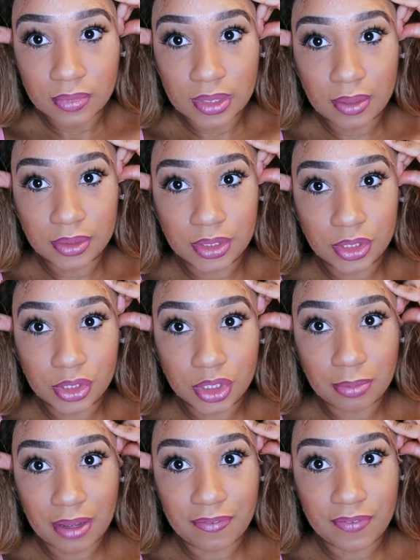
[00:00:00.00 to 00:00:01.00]
I'll just
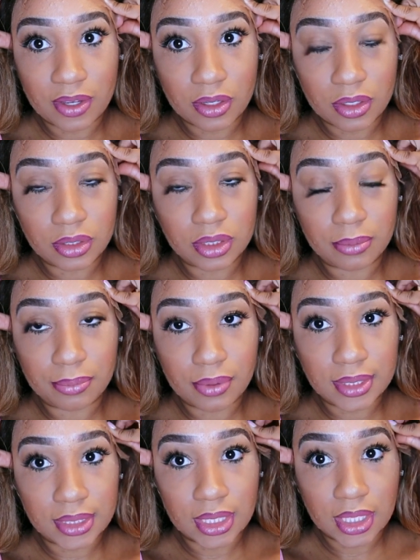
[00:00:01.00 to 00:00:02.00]
use my fingers and
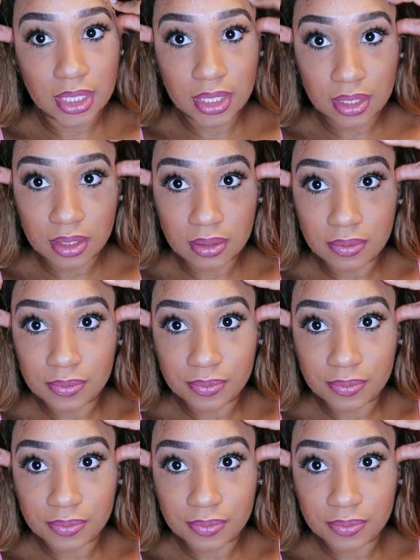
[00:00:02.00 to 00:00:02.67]
press it in.